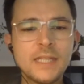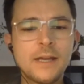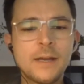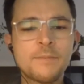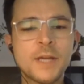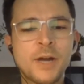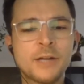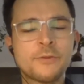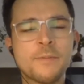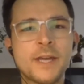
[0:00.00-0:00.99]

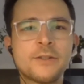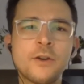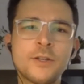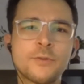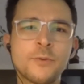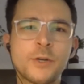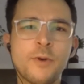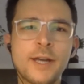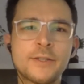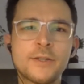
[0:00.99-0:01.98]
apart from that, you're also
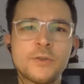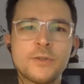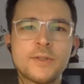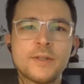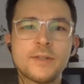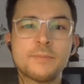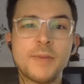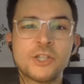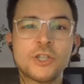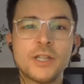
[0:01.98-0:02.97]
required to use
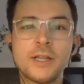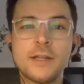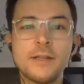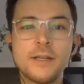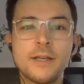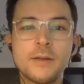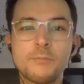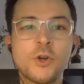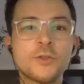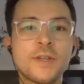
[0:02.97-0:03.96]
special
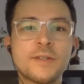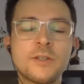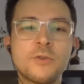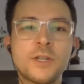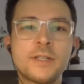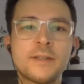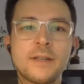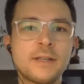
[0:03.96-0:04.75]
processing units